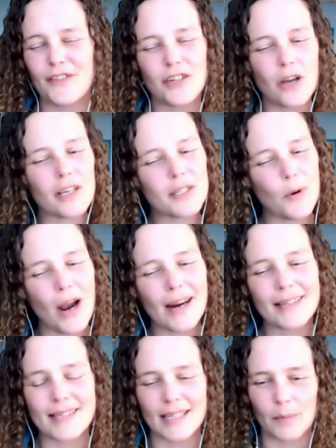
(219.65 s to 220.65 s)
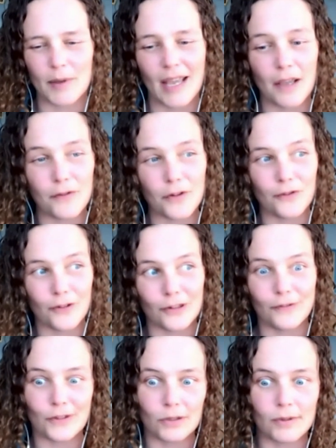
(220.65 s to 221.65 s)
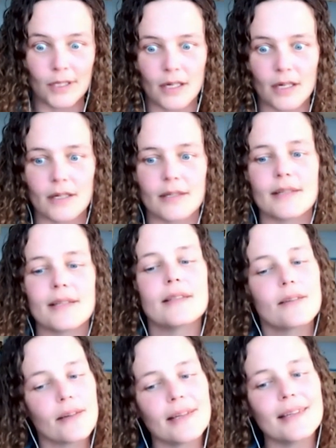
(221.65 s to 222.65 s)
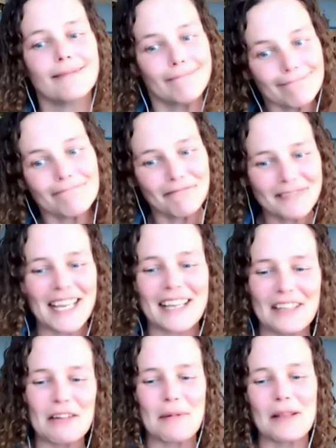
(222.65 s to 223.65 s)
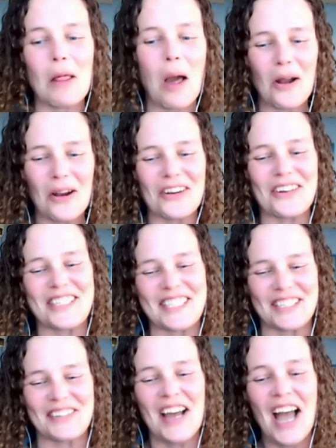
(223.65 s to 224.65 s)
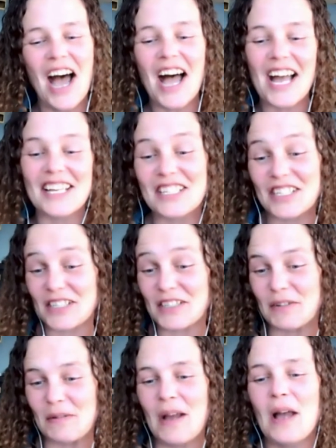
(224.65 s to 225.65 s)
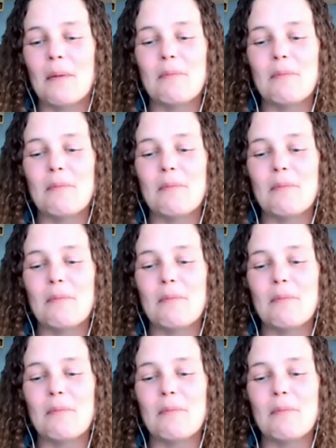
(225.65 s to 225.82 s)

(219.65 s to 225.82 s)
If a dog is practicing a behavior for a few years, it's going to take a little bit longer to undo.